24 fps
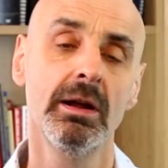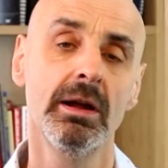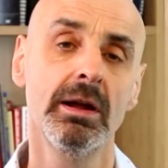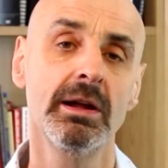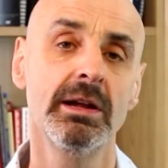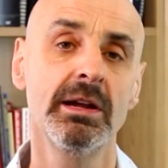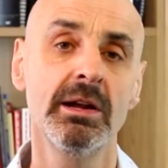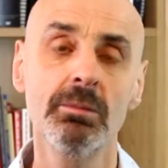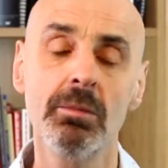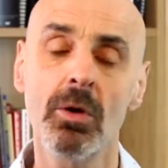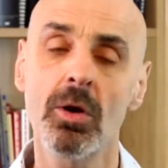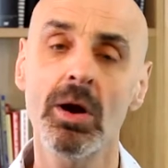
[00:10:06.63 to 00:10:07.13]

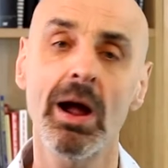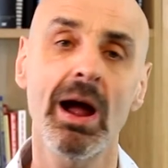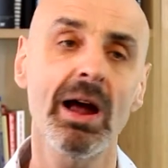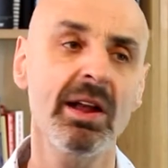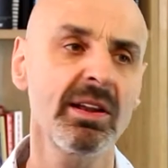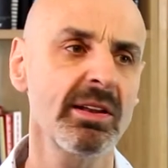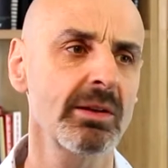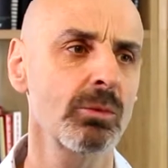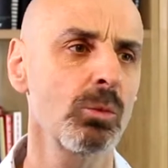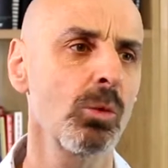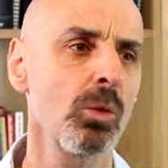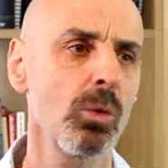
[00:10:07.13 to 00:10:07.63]
You might
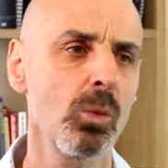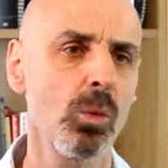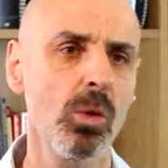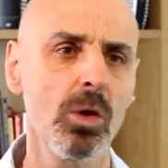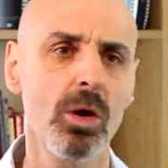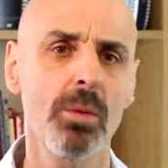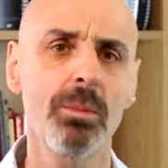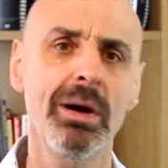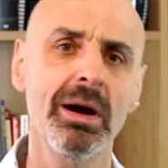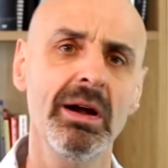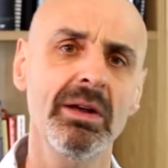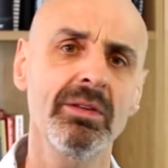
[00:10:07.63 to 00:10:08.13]
ask, well, what
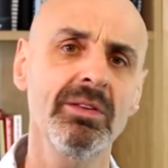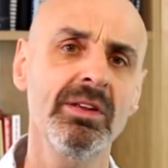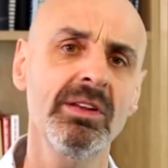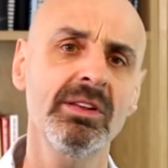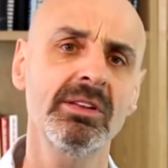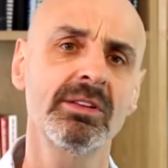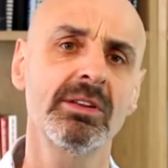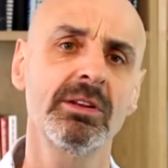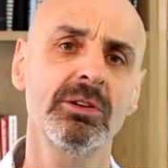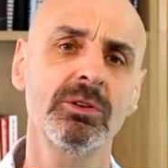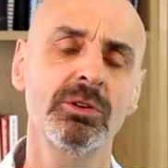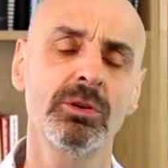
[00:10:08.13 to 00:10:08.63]
about in this
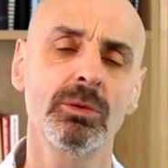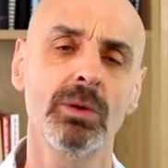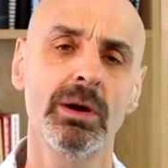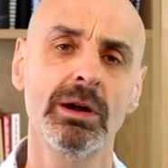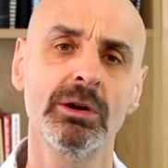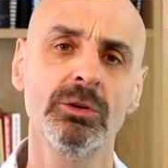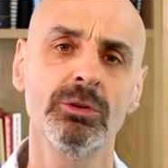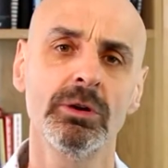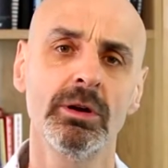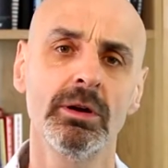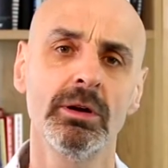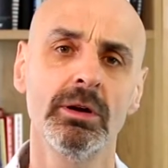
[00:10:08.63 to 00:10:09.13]

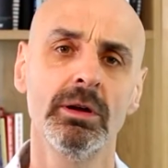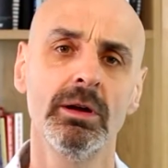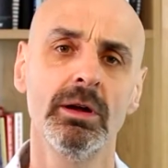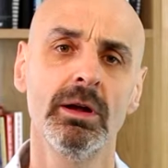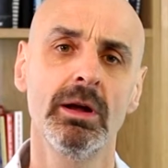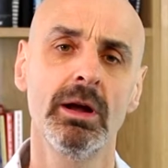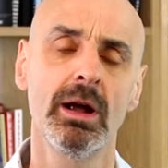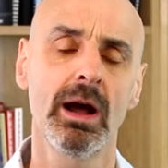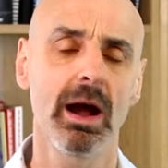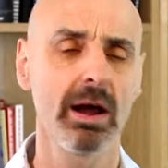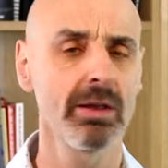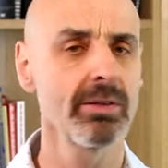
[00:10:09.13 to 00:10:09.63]
situation?
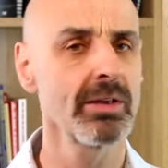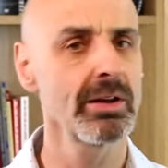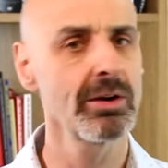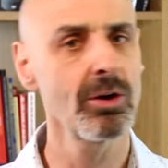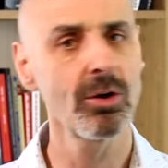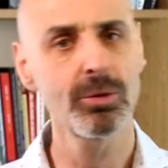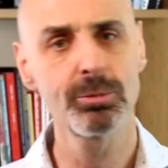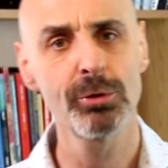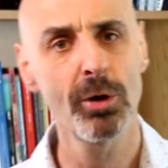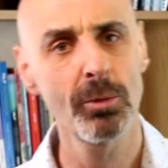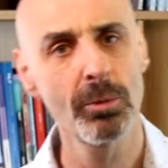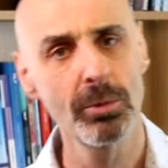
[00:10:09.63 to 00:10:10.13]
And then
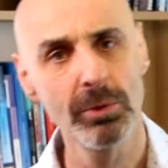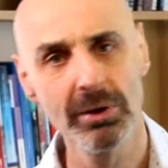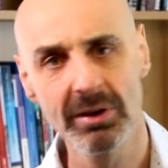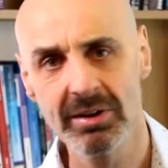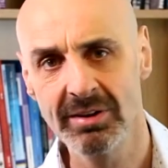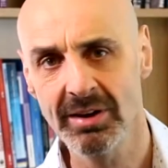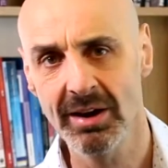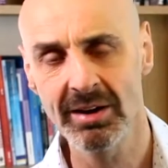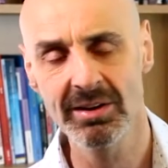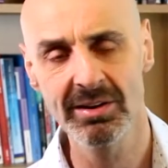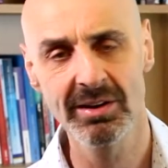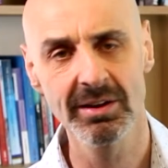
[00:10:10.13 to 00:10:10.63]
I'd probably
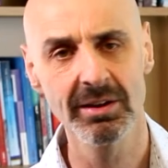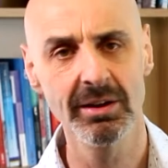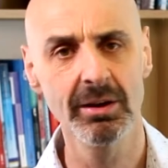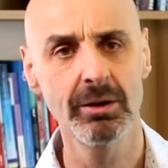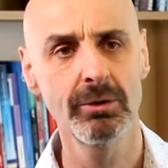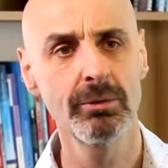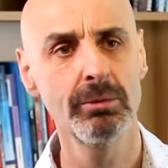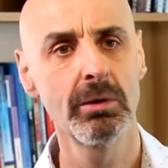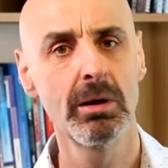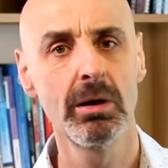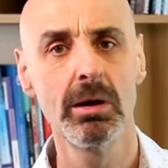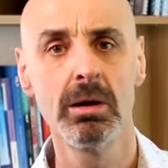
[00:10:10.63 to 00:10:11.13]
say to
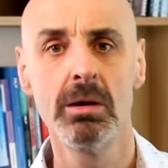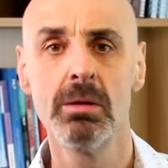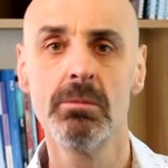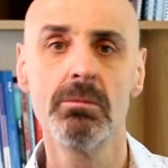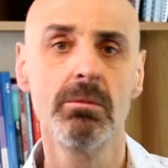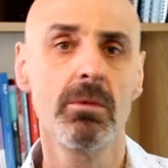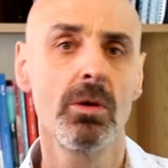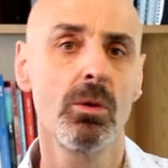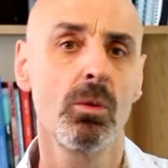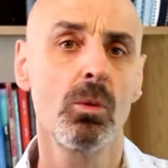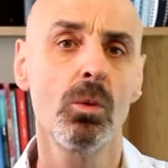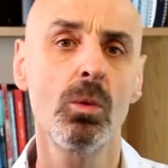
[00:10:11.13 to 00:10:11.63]
you,
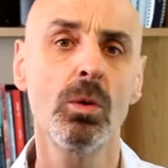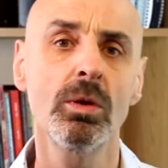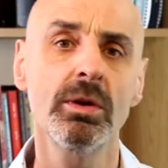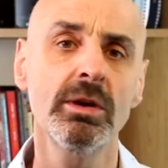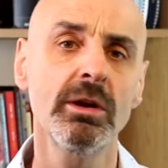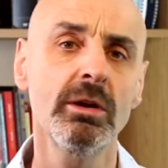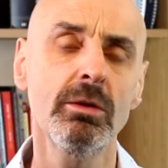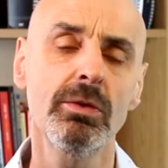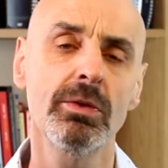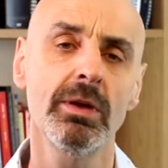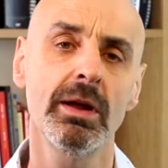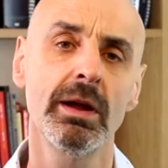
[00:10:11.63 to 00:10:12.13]
well, what do
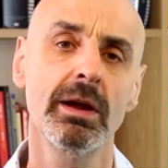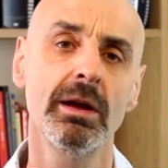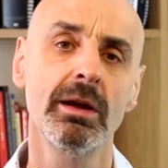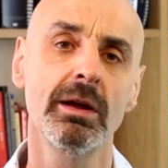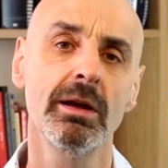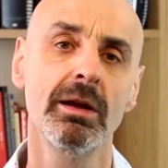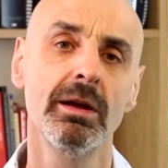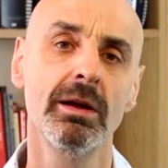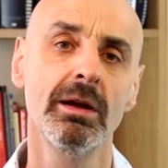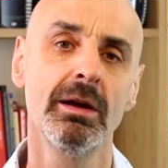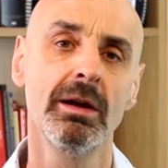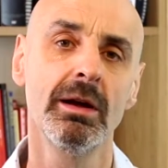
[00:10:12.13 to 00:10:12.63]
you think?
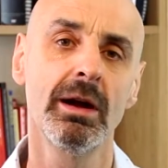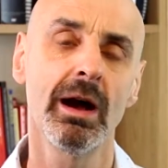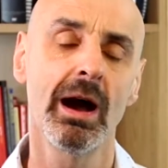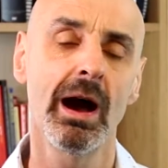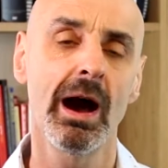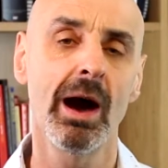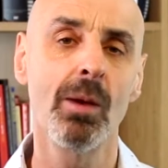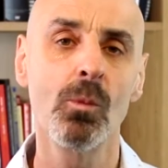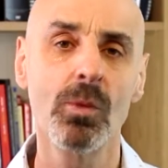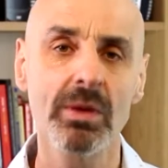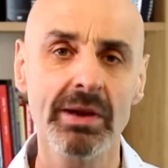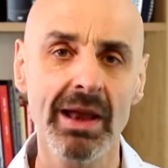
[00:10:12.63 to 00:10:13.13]

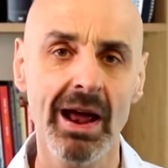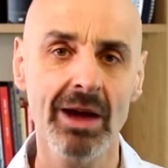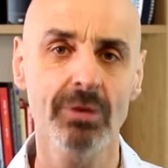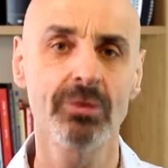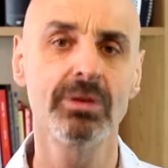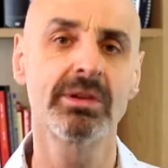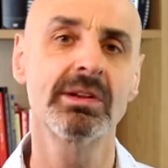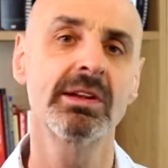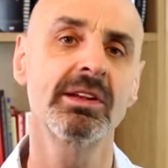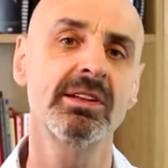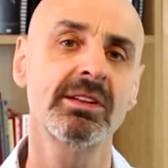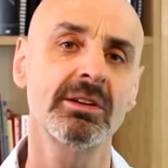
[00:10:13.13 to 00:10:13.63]
And we'd have a
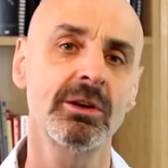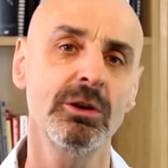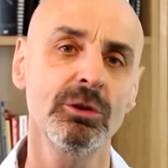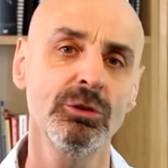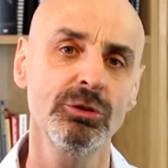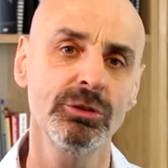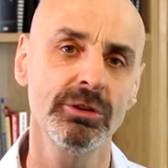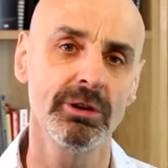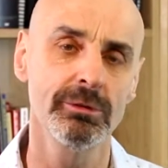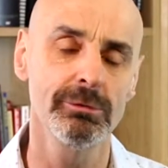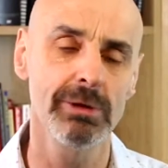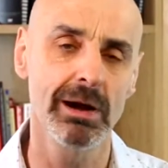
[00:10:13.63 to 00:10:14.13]

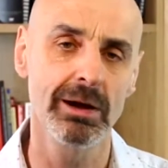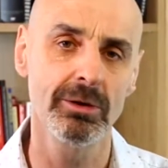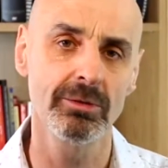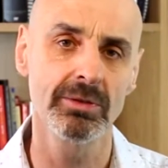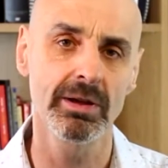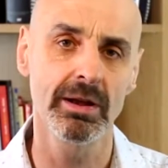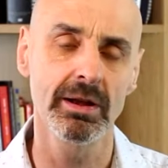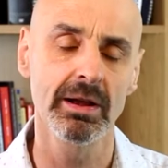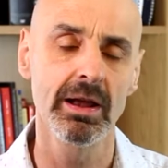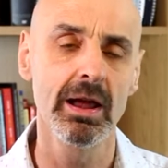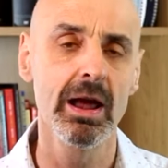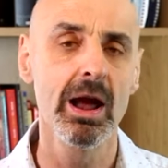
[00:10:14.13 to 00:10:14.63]
discussion around
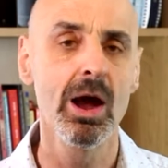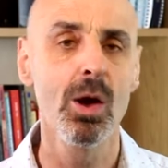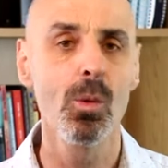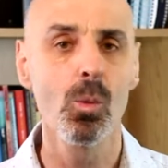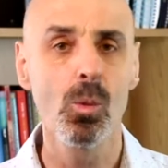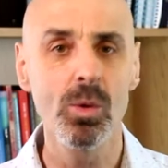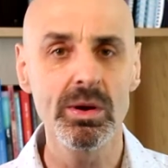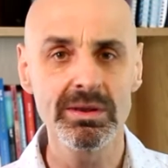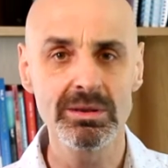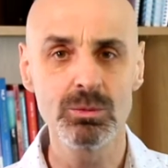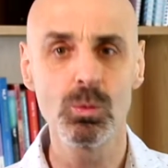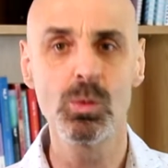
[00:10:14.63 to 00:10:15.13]
it.
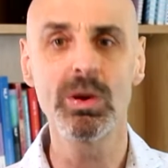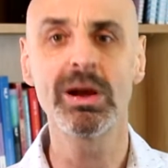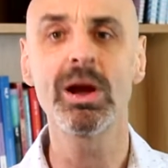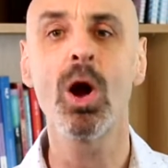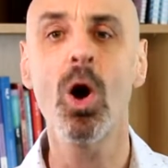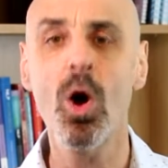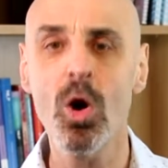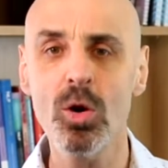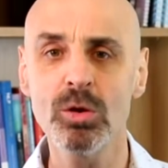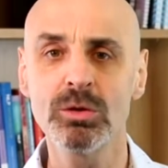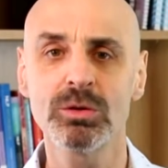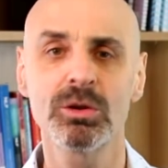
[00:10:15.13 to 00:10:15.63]
We
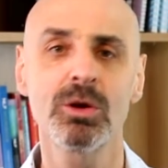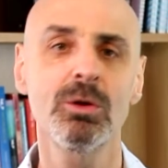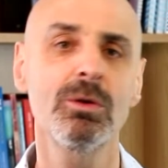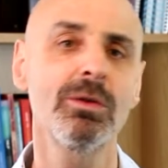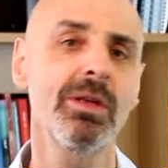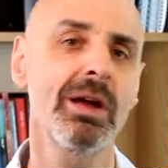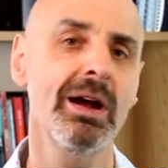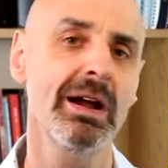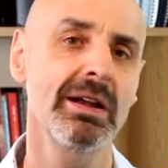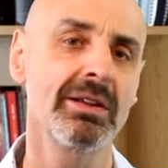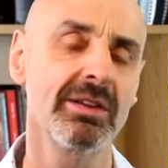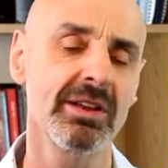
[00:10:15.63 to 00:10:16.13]
can't do
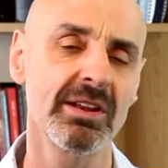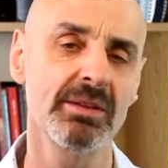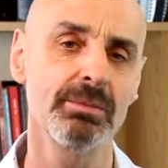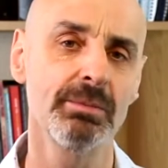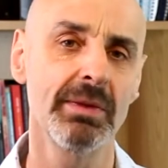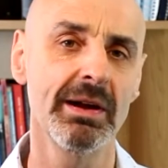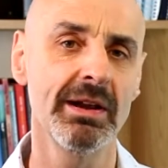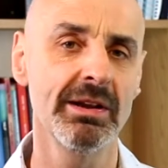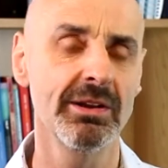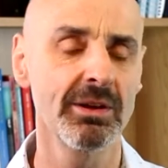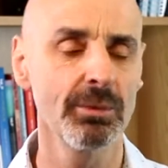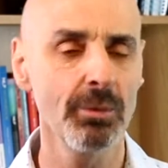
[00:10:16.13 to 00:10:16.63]
that in this
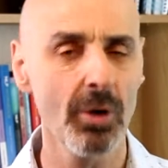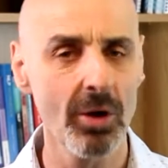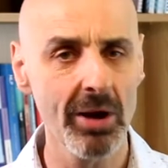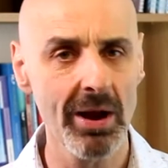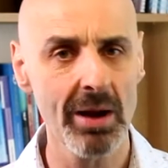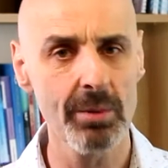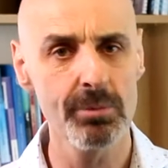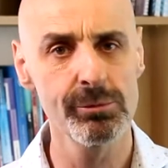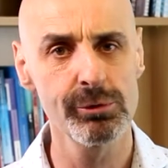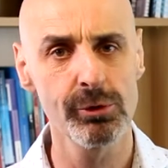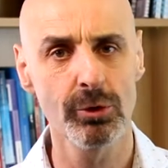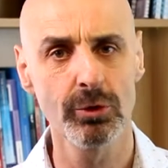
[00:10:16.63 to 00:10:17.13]
medium. I
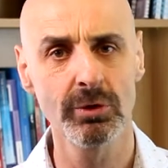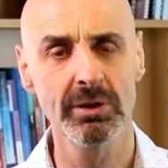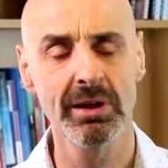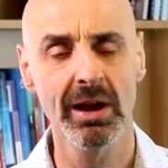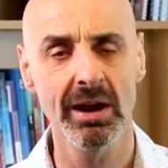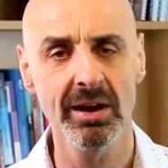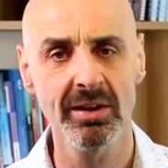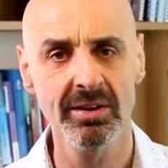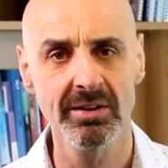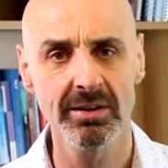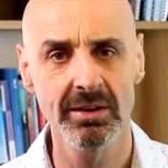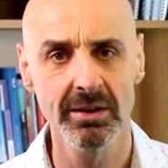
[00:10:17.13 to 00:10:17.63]
am
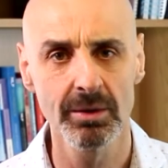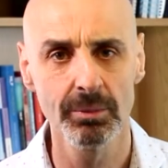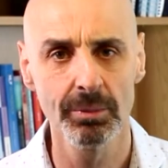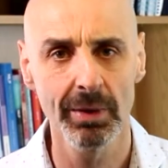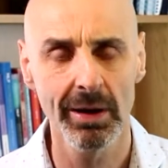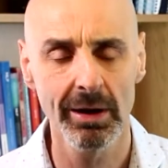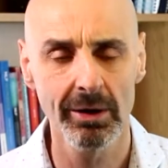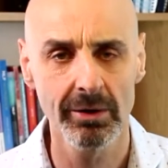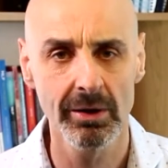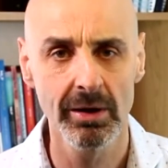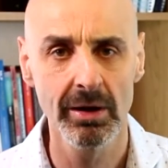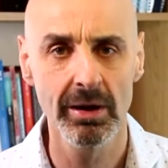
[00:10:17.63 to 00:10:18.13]
broadcasting
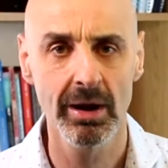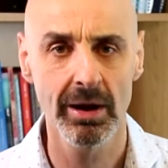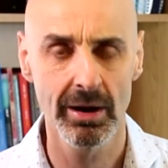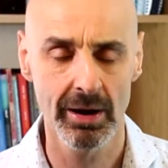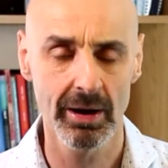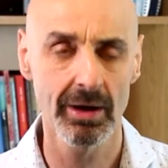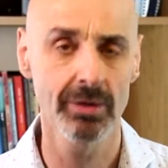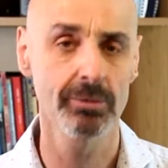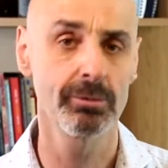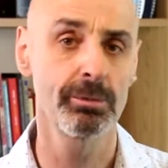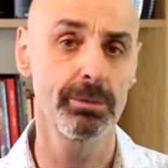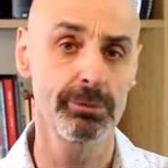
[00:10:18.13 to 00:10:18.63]

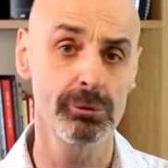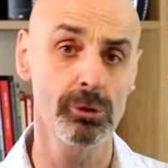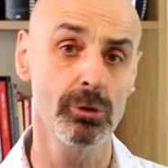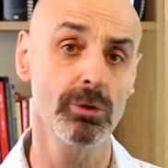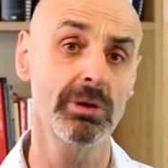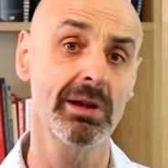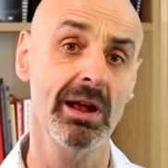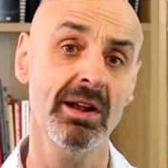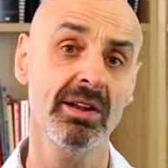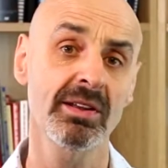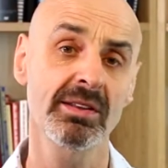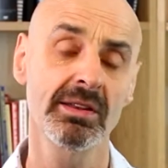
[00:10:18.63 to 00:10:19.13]

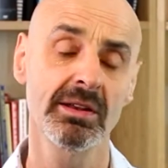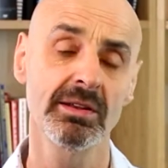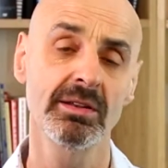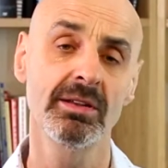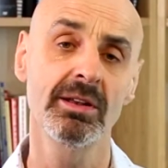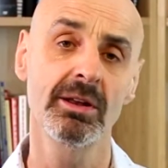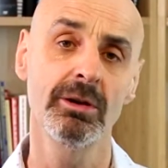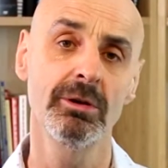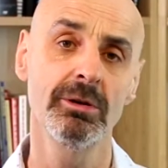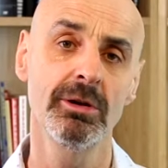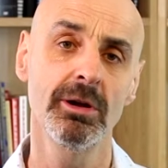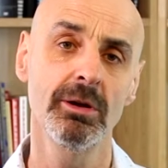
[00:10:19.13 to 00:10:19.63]

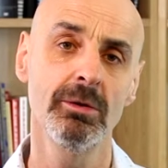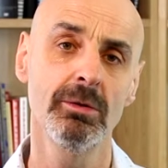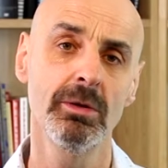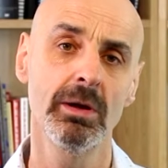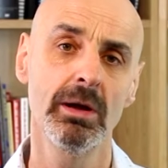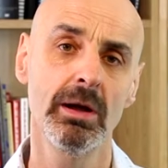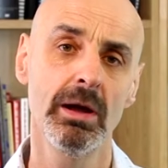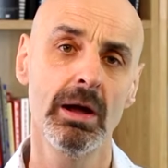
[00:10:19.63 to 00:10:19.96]
to you.